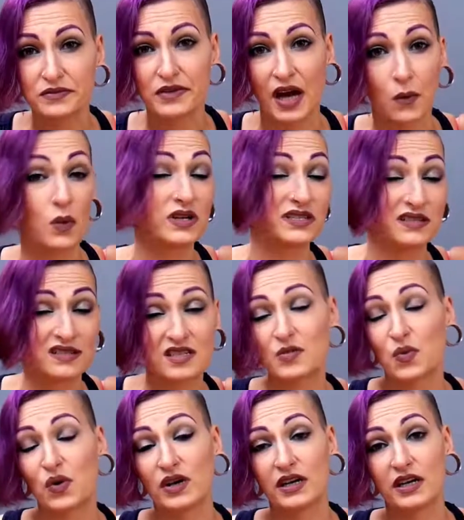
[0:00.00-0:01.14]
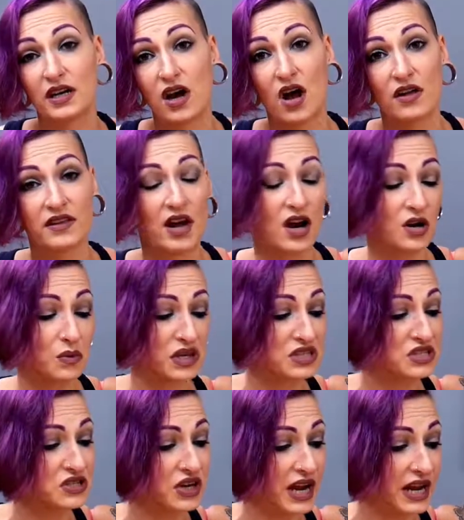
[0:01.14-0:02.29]
I wasn't disappointed at all. The
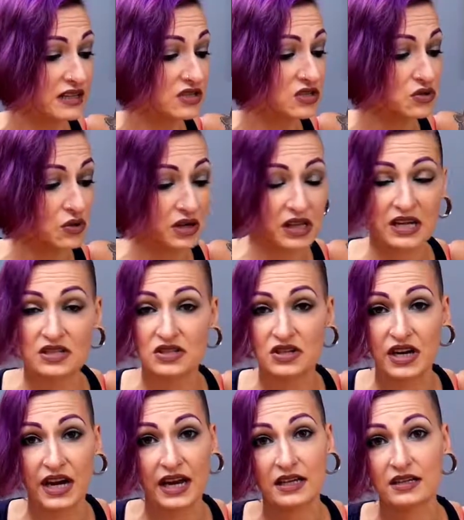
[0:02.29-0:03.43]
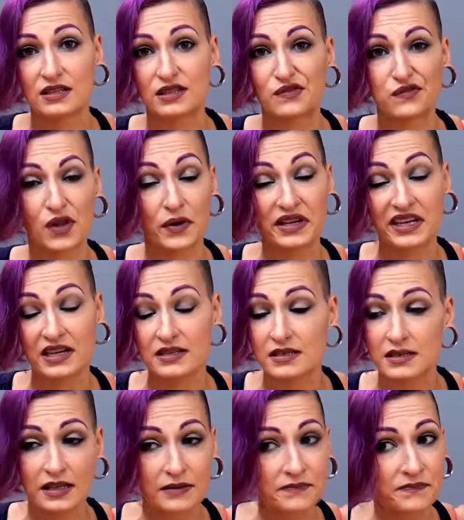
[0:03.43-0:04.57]
artwork's great, storyline's great, and it's flowing
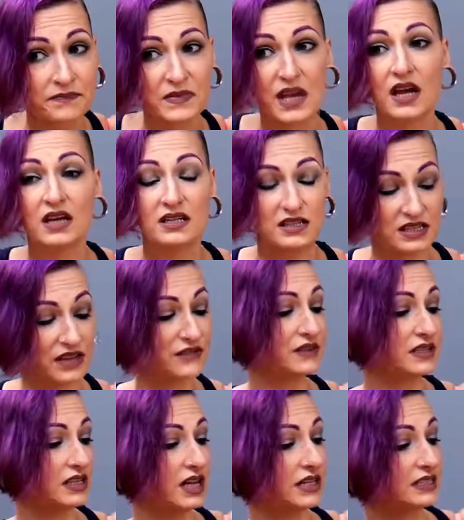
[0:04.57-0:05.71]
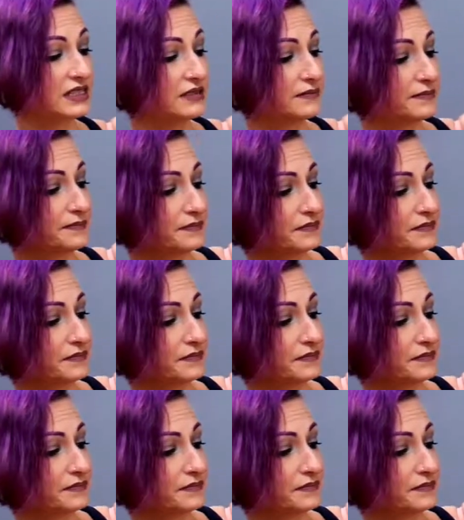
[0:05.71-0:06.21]
nicely. Definitely liked it.